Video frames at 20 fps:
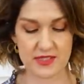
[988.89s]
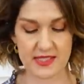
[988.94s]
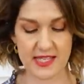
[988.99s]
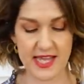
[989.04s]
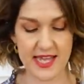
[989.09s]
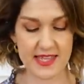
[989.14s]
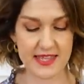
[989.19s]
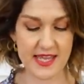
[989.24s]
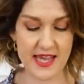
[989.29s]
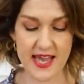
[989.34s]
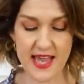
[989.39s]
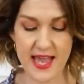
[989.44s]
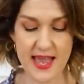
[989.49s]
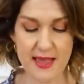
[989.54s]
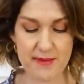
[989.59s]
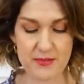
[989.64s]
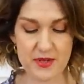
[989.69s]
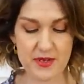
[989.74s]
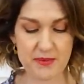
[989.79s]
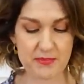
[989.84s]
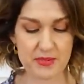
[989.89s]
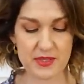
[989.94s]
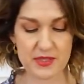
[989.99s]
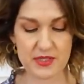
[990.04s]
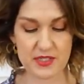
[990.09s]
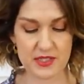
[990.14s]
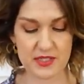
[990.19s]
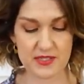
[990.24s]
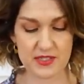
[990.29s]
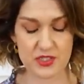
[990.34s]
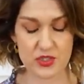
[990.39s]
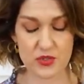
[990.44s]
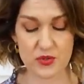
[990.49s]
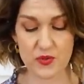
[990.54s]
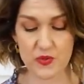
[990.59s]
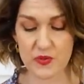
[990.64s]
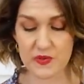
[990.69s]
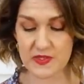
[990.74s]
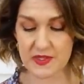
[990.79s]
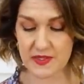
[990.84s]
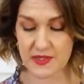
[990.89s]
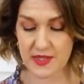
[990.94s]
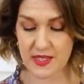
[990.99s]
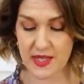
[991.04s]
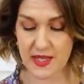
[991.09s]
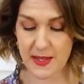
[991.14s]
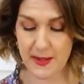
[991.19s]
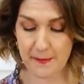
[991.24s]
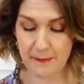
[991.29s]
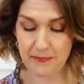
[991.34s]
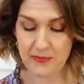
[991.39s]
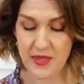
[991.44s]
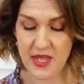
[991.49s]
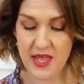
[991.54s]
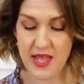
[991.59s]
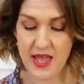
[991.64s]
take that hem up and just shorten them.